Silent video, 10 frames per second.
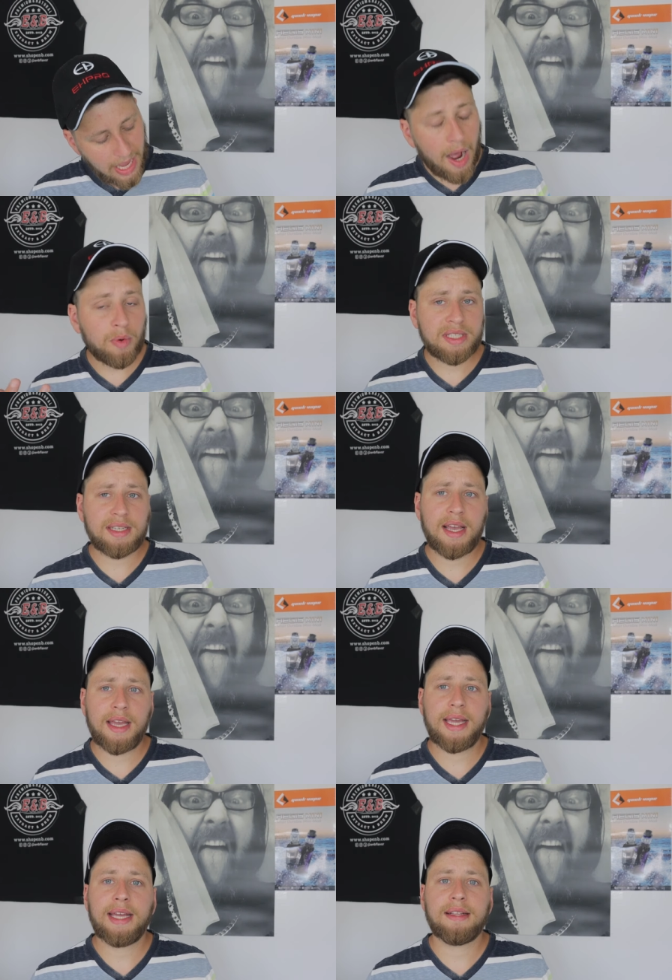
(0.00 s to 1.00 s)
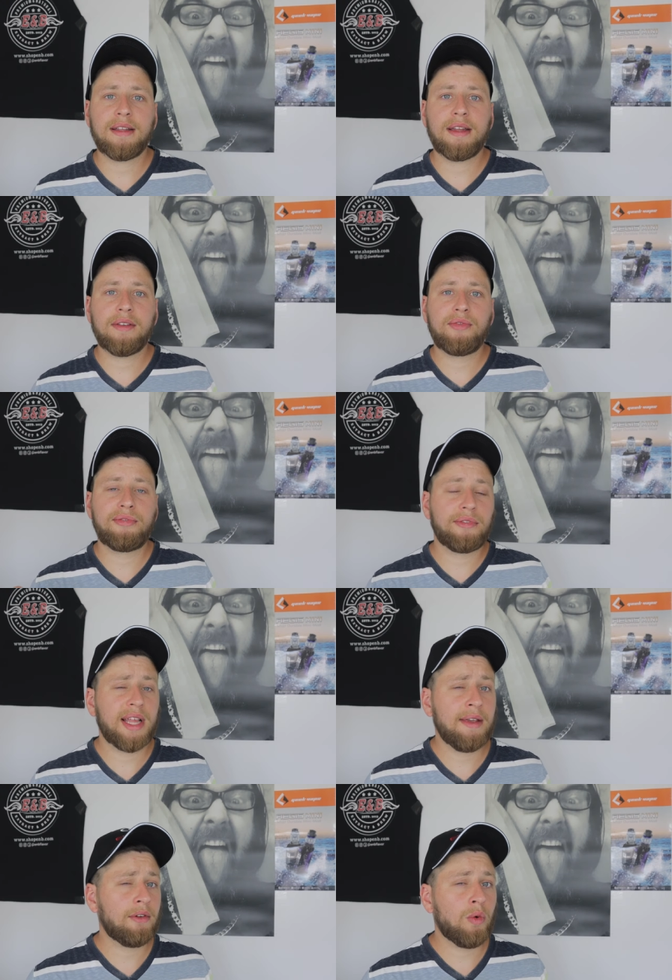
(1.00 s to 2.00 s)
I would say it
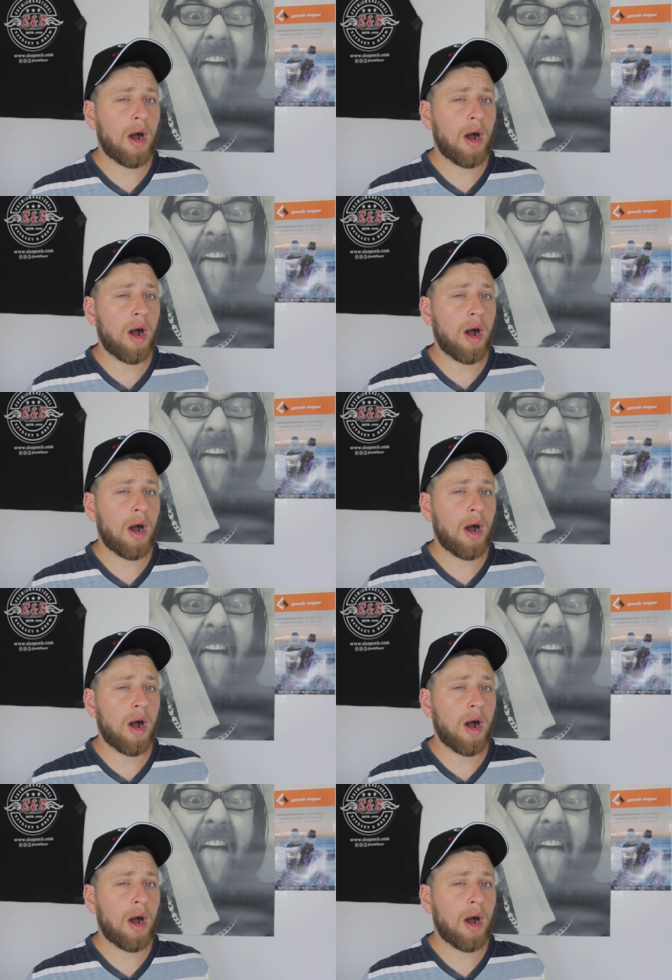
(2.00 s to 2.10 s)
flavor